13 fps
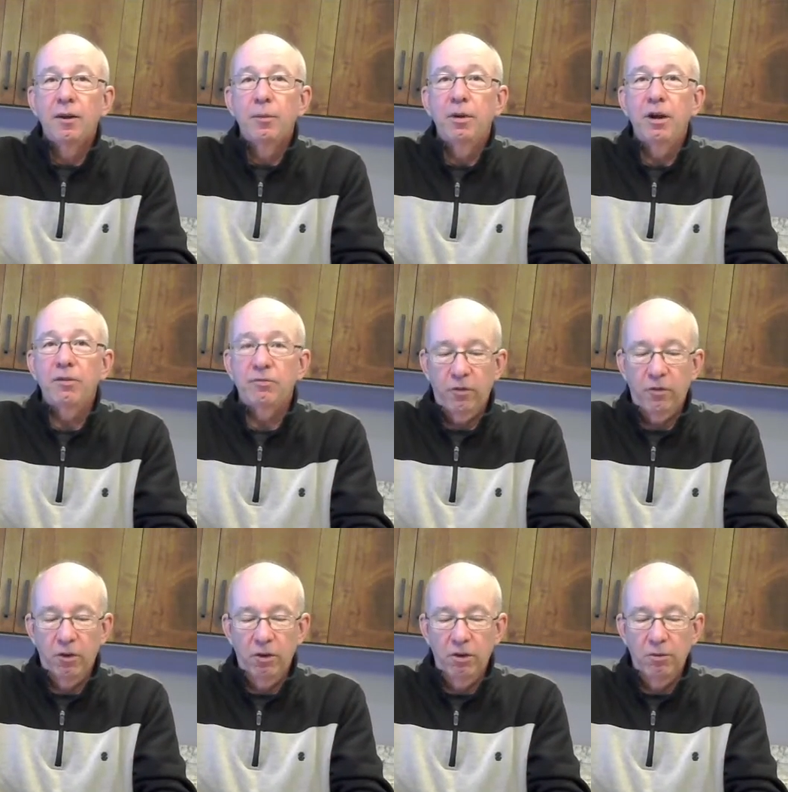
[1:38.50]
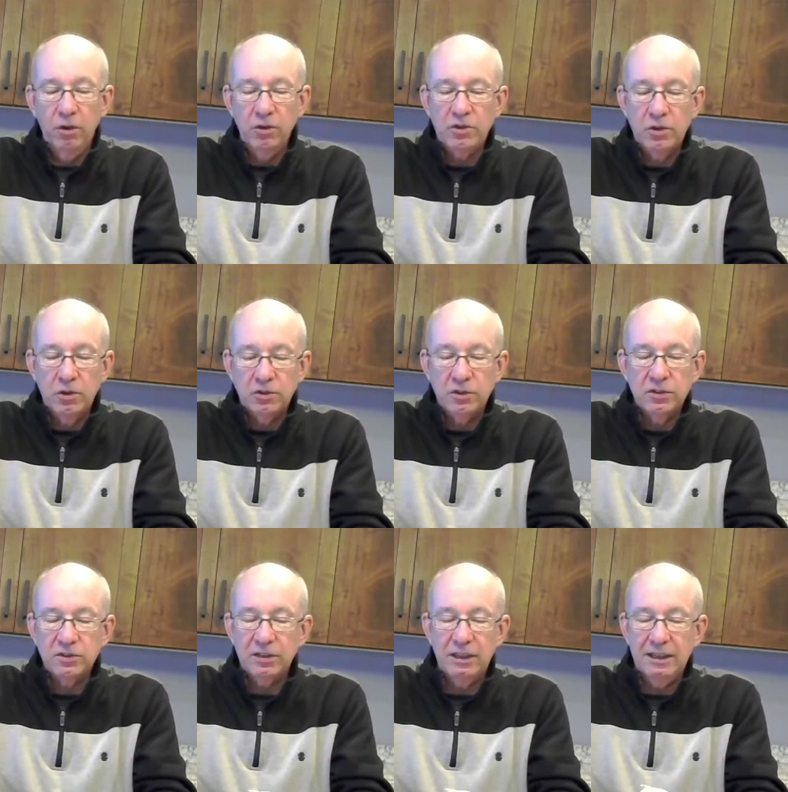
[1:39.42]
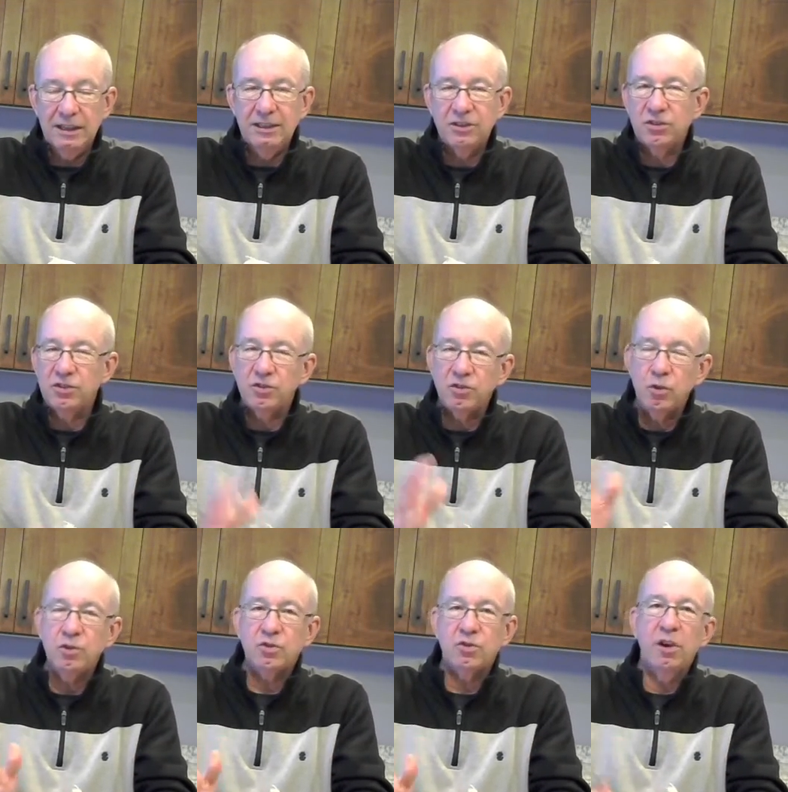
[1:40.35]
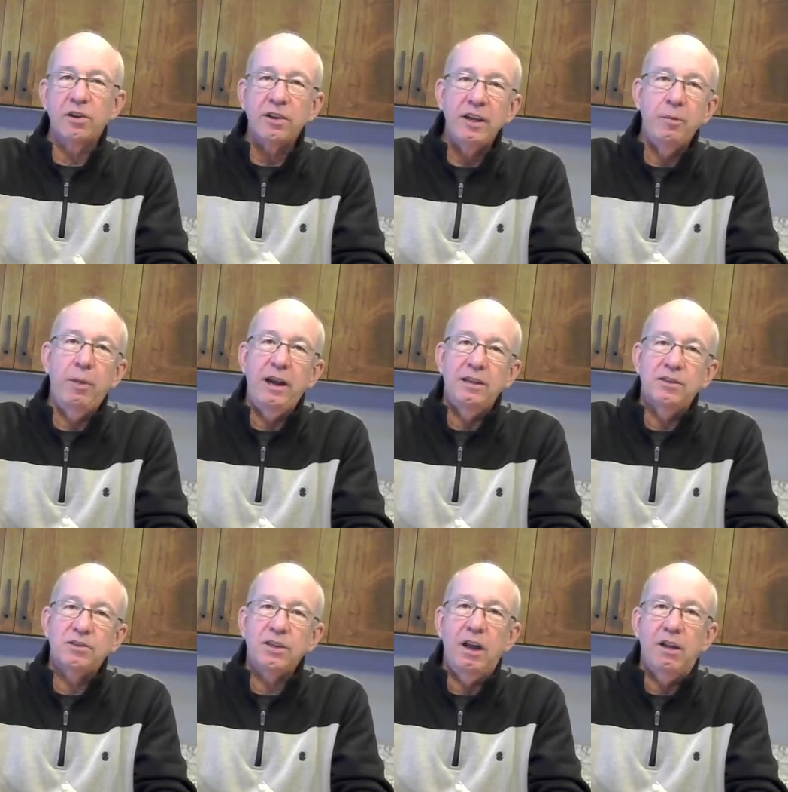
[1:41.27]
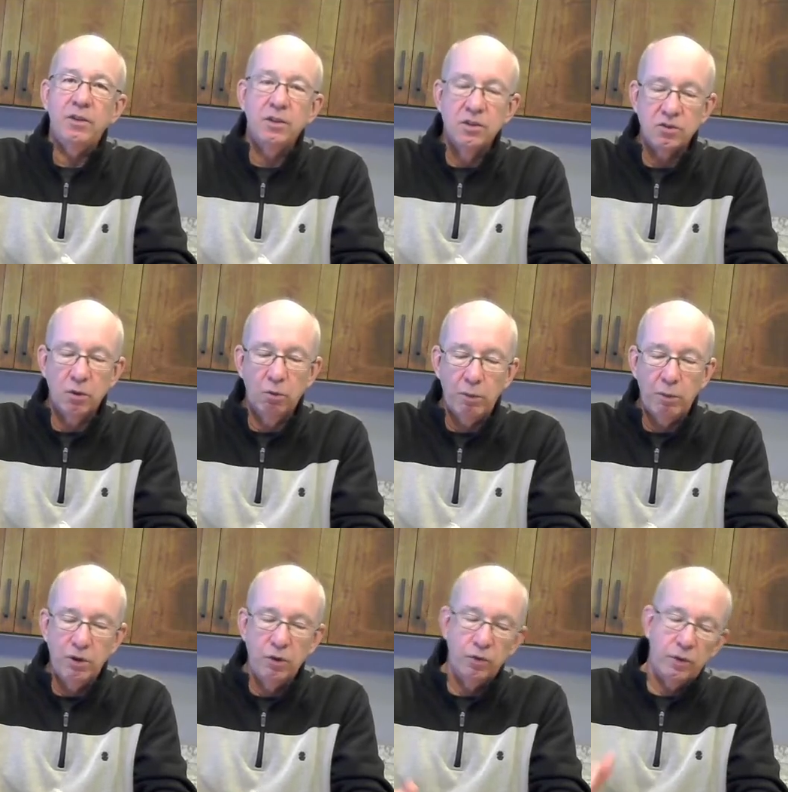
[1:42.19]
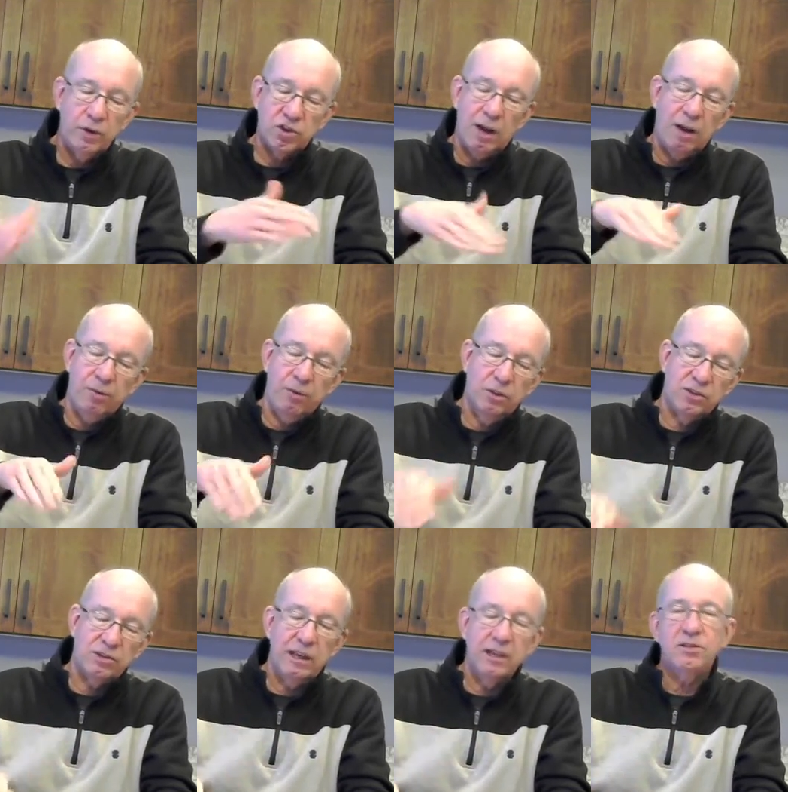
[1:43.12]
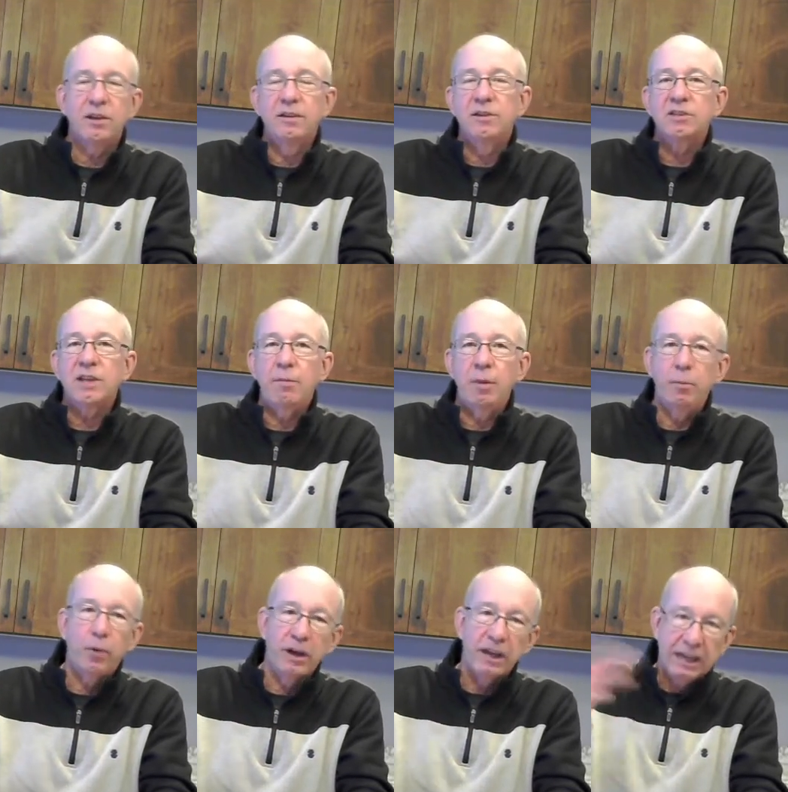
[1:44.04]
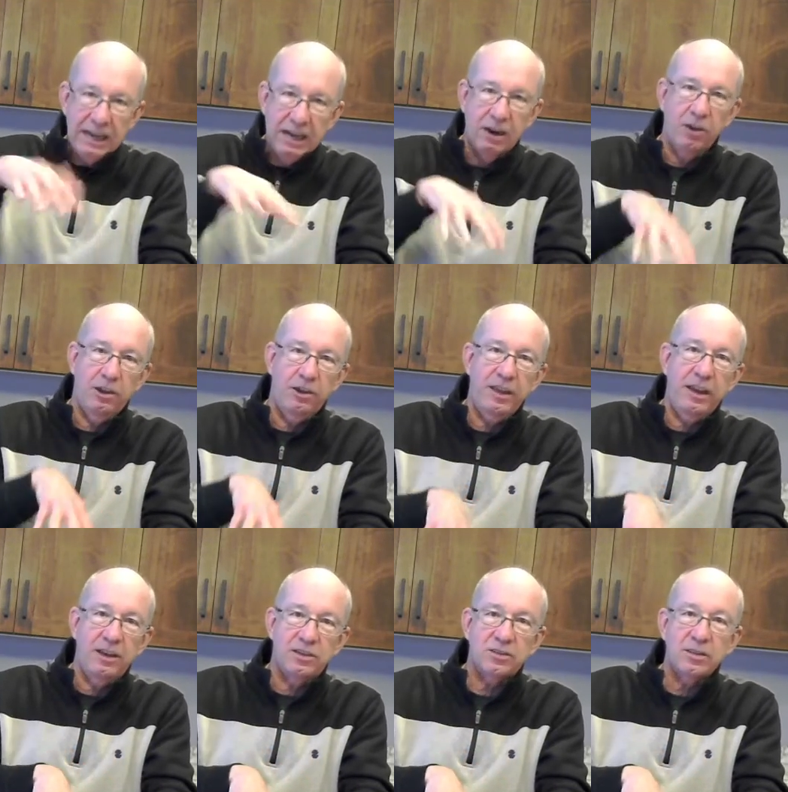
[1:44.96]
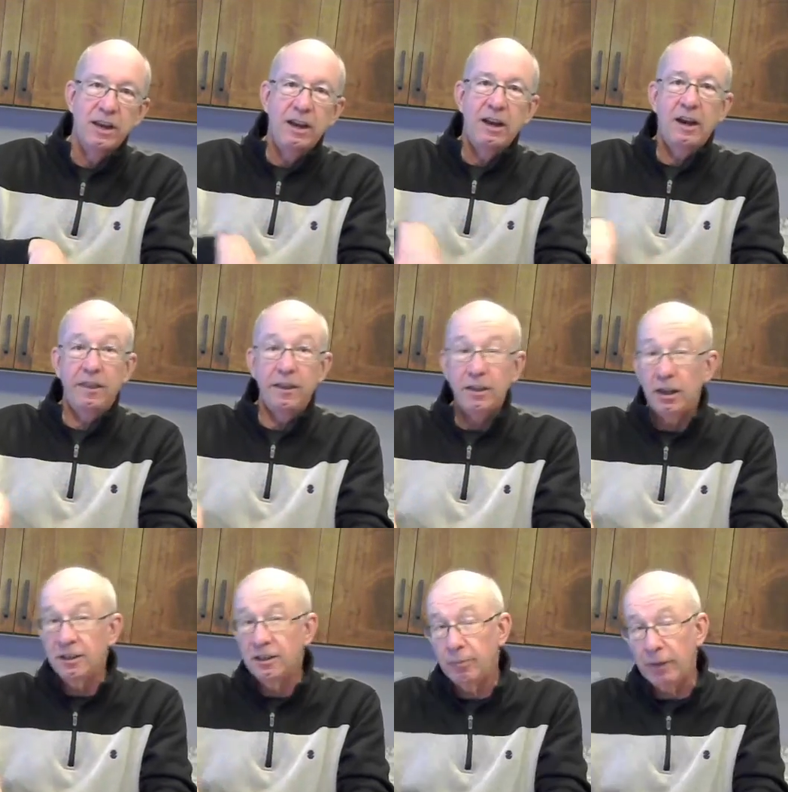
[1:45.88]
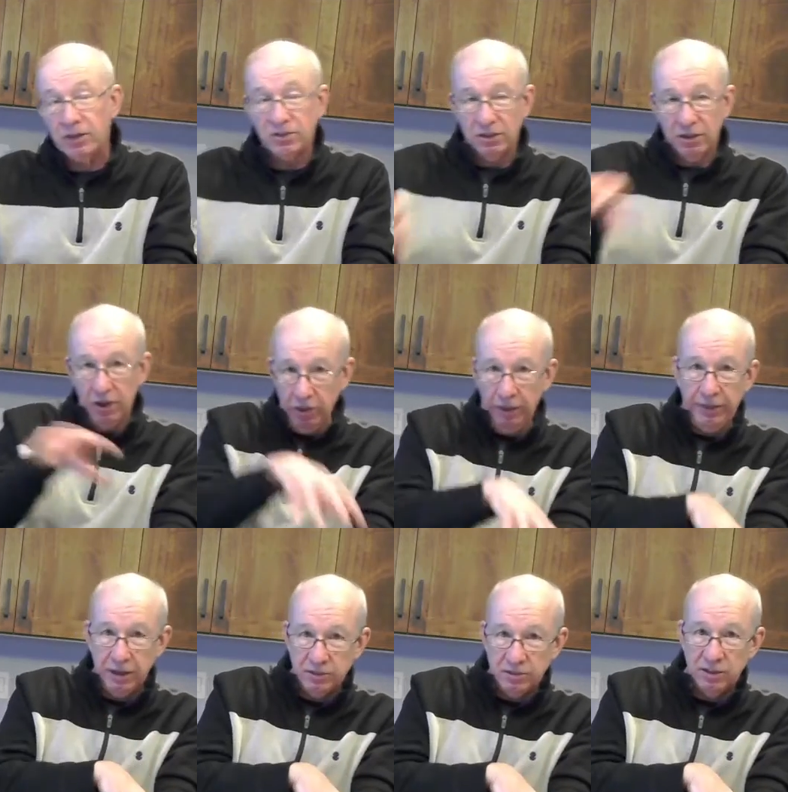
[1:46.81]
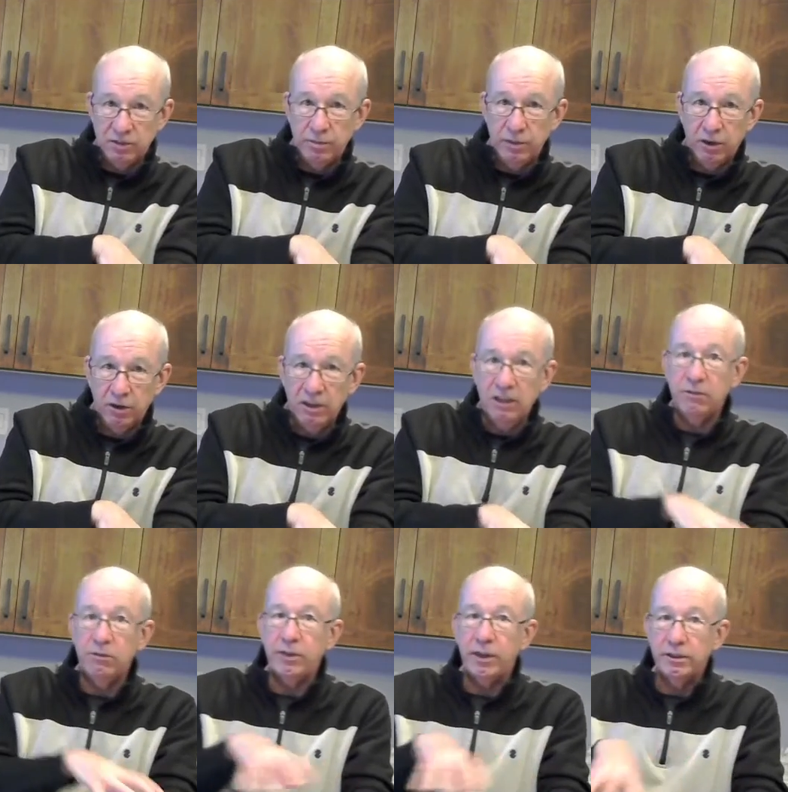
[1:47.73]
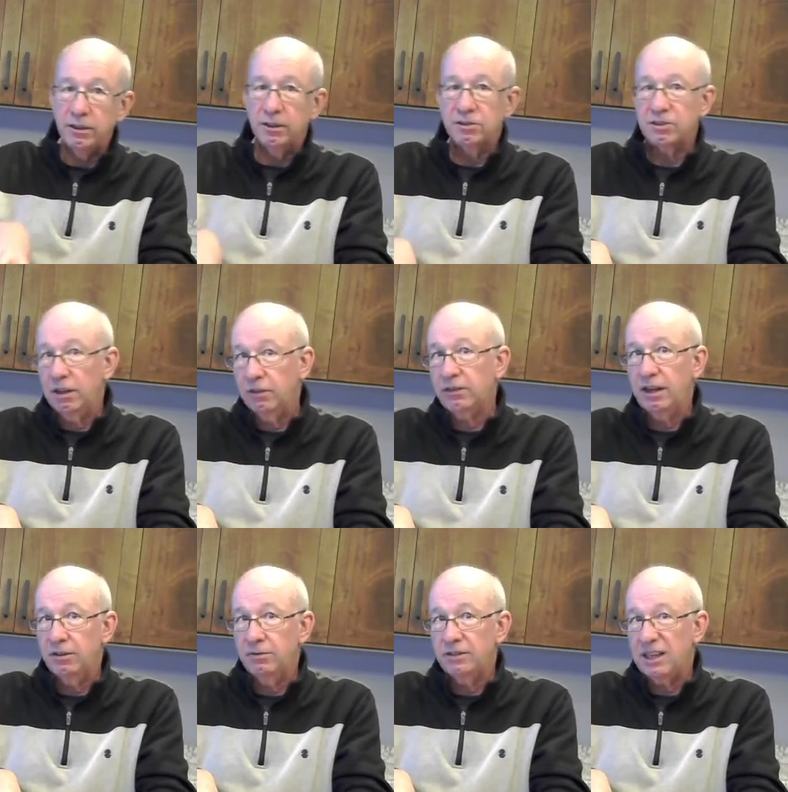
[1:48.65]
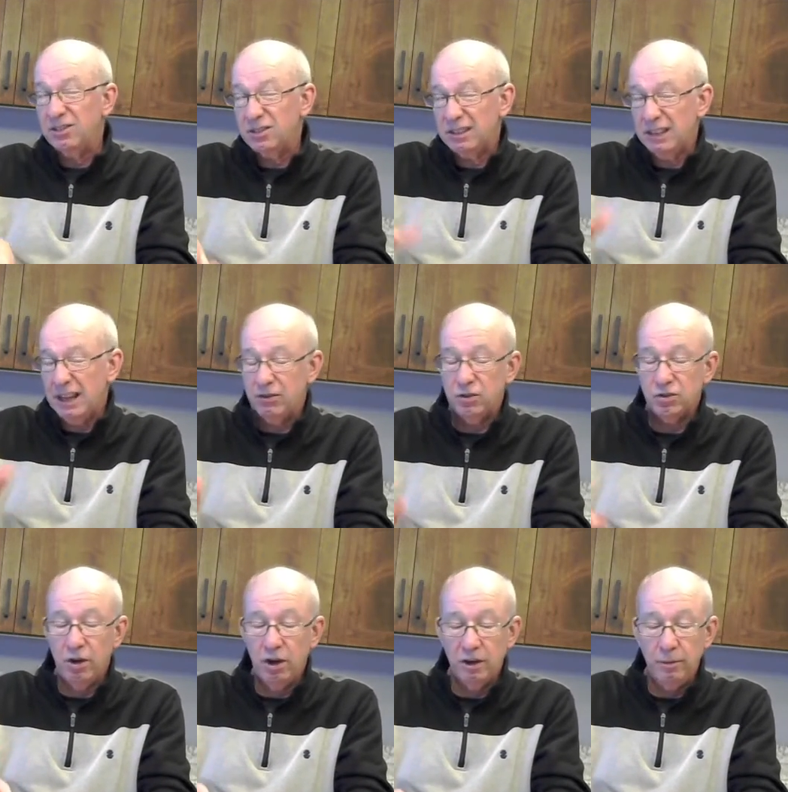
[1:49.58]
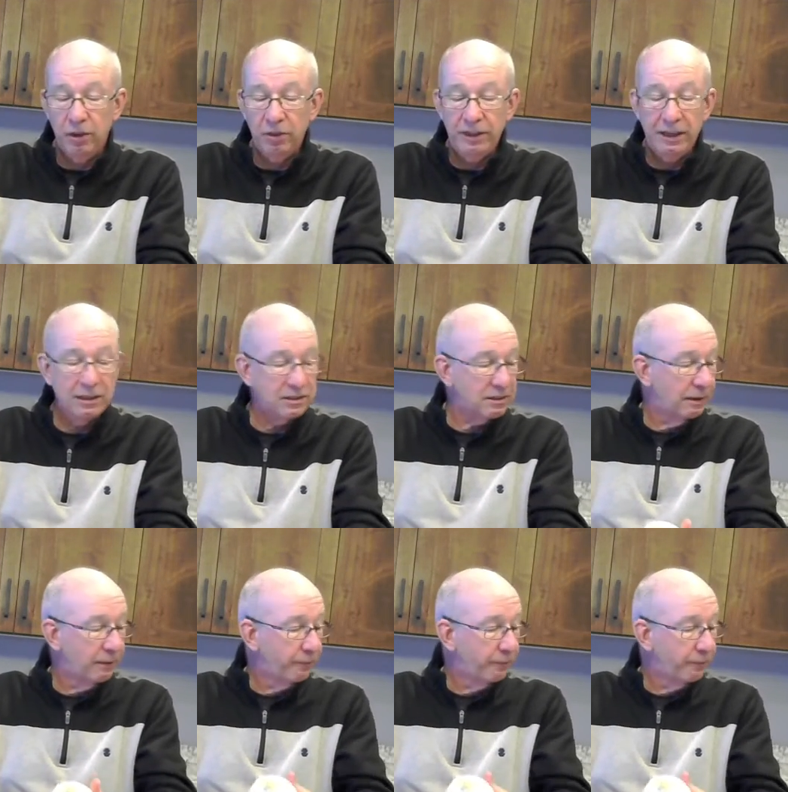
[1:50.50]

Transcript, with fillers: But for most uses, it's just too strong to eat by itself. And so what we do is we chop or slice onions up and put it in other things. And then the onion makes other things taste better, even if the onion itself kind of tastes kind of strong about things.